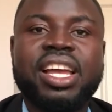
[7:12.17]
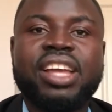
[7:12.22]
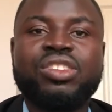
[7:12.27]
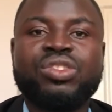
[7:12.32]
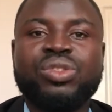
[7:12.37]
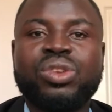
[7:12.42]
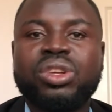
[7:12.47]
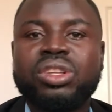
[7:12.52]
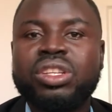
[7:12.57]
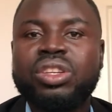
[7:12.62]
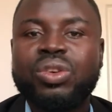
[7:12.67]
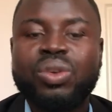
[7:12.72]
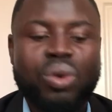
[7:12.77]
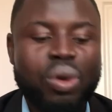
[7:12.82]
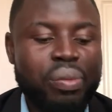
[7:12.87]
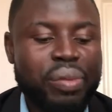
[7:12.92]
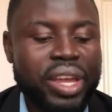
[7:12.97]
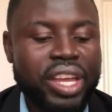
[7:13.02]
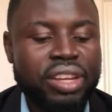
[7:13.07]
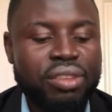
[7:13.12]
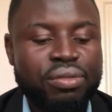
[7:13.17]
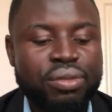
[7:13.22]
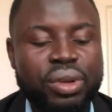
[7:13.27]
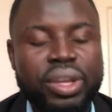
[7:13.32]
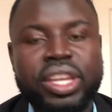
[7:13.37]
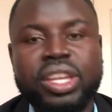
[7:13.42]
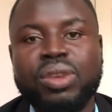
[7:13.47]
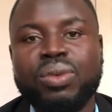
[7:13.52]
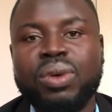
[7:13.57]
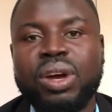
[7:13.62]
I strongly recommend for
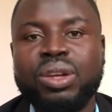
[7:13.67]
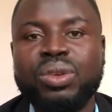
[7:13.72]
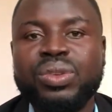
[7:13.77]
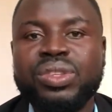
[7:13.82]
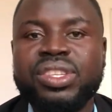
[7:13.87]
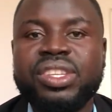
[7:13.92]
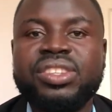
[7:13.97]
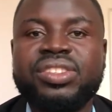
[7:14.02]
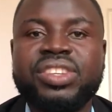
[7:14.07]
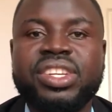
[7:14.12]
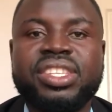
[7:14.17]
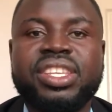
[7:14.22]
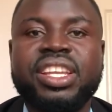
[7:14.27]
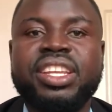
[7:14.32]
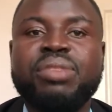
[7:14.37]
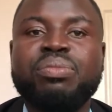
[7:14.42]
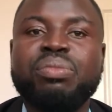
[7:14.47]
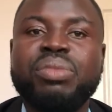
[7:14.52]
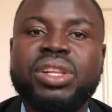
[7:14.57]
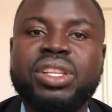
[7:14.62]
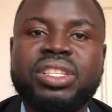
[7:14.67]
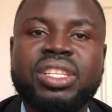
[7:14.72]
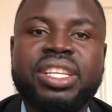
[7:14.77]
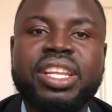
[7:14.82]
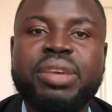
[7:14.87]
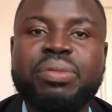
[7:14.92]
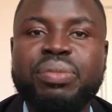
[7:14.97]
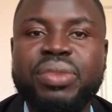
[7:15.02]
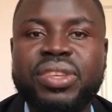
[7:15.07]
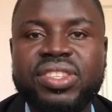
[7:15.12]
anyone who is interested in building
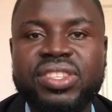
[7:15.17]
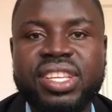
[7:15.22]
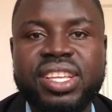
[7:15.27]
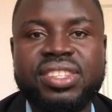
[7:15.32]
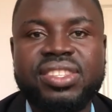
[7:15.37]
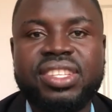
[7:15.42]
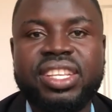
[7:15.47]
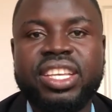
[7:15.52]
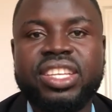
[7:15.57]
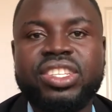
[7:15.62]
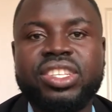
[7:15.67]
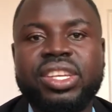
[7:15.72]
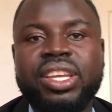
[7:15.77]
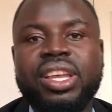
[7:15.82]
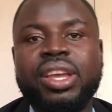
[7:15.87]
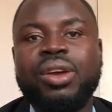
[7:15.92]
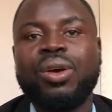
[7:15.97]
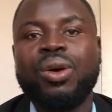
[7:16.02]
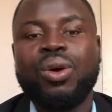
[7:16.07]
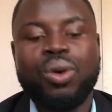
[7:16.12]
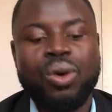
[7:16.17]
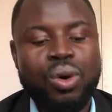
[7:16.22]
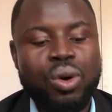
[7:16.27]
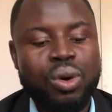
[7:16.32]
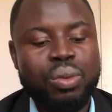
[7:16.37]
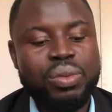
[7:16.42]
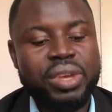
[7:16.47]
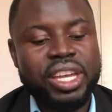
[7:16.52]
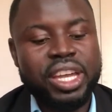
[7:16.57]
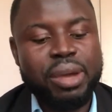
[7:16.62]
a business niche
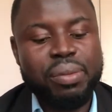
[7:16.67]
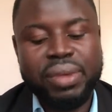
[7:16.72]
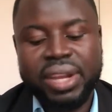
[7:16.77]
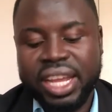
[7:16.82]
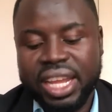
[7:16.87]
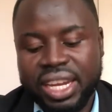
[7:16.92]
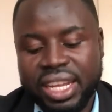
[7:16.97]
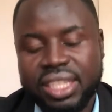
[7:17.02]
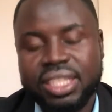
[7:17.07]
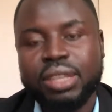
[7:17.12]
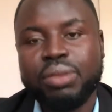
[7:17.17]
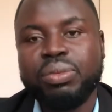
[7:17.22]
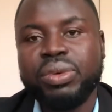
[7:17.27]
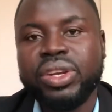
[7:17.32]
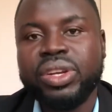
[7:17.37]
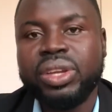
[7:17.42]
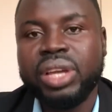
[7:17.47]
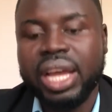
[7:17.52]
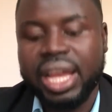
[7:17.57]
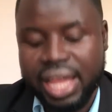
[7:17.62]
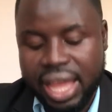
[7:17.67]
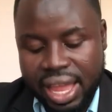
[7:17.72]
or becoming an entrepreneur.